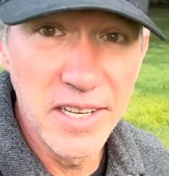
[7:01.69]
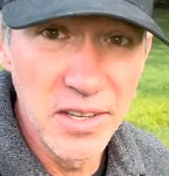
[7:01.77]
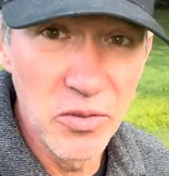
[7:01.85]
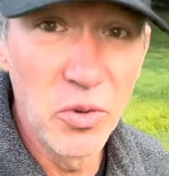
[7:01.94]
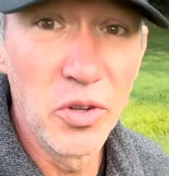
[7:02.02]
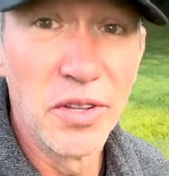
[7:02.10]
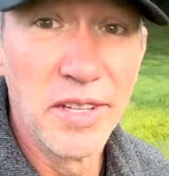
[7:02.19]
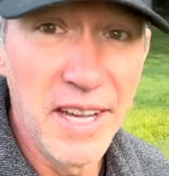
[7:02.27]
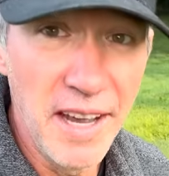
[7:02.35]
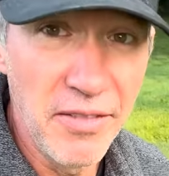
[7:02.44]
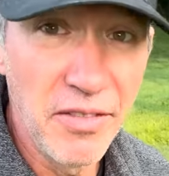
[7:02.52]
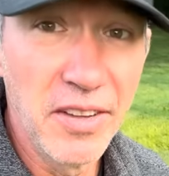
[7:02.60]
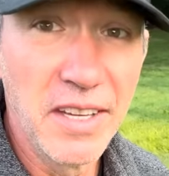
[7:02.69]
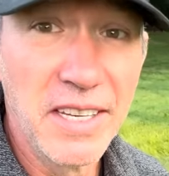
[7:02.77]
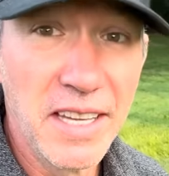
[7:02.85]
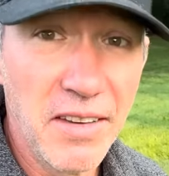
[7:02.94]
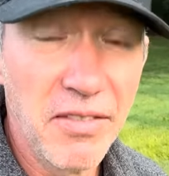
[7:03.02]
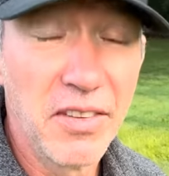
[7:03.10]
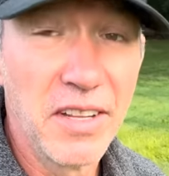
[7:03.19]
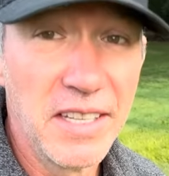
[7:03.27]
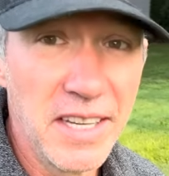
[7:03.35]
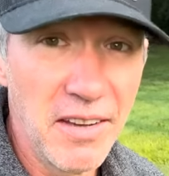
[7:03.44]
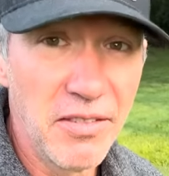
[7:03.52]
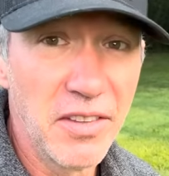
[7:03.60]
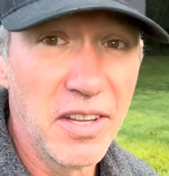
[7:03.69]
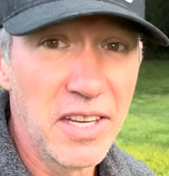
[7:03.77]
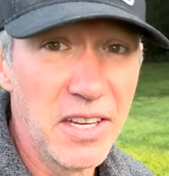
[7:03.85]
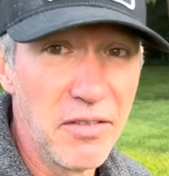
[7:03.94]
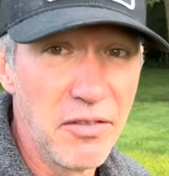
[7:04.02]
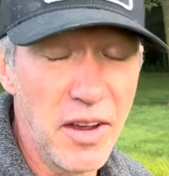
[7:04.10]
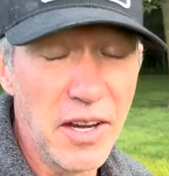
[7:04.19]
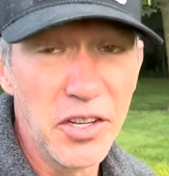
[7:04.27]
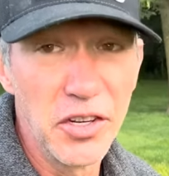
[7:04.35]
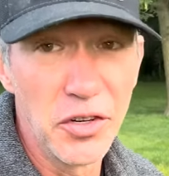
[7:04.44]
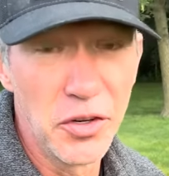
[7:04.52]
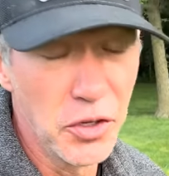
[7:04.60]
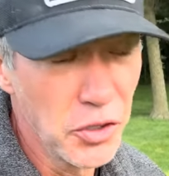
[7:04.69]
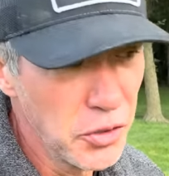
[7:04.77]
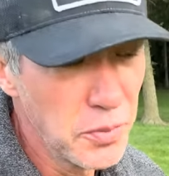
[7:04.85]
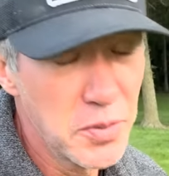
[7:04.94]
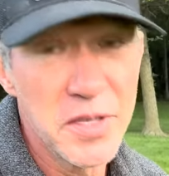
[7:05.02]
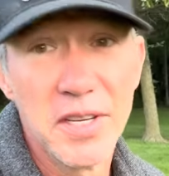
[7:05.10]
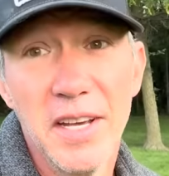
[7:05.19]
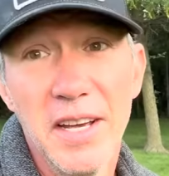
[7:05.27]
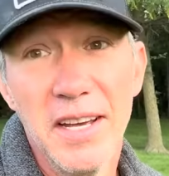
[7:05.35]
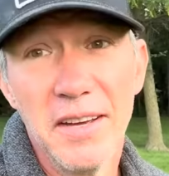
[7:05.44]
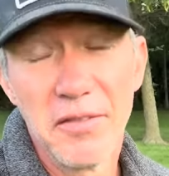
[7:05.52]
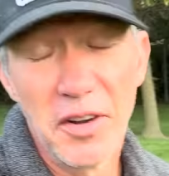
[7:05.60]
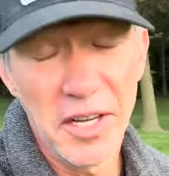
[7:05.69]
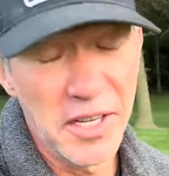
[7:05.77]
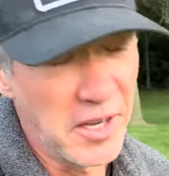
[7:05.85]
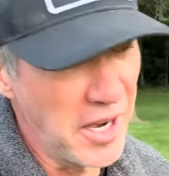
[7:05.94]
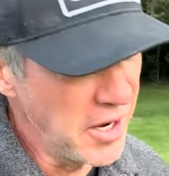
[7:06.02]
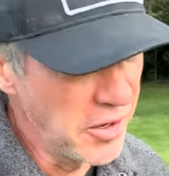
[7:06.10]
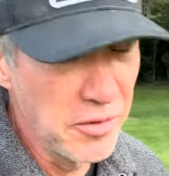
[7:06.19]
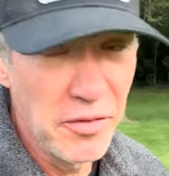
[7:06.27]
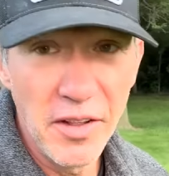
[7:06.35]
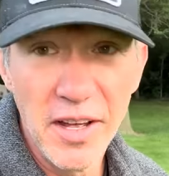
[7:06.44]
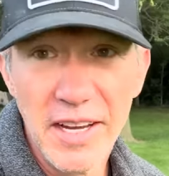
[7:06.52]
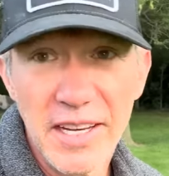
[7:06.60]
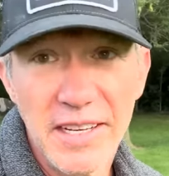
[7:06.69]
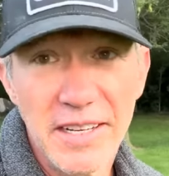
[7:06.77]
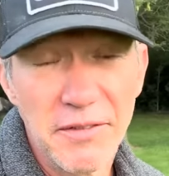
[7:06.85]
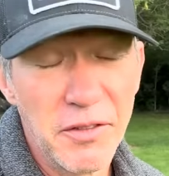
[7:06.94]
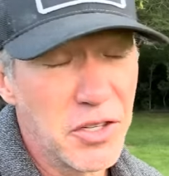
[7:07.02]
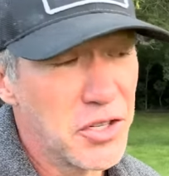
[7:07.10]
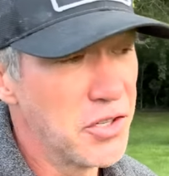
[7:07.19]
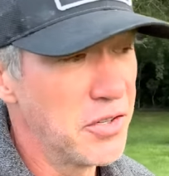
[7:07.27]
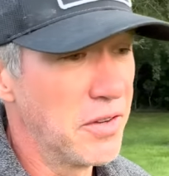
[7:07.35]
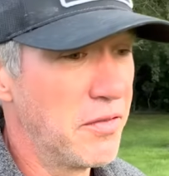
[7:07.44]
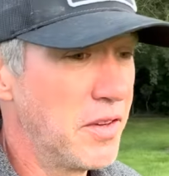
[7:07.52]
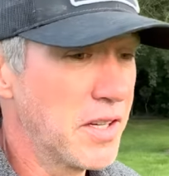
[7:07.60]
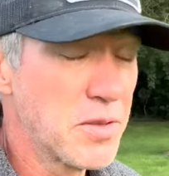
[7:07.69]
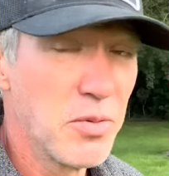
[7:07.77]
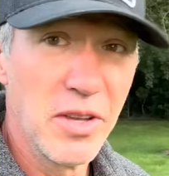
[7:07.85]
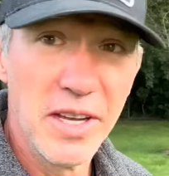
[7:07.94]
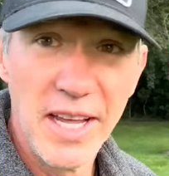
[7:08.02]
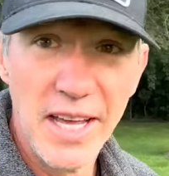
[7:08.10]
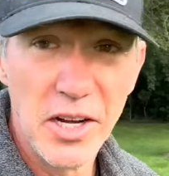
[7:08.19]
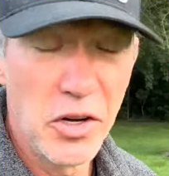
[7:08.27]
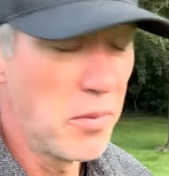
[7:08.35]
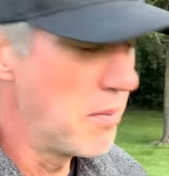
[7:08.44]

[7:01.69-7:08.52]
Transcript: it will definitely affect your groups, affect your arrow flight. If you're shooting a fixed blade head, it'll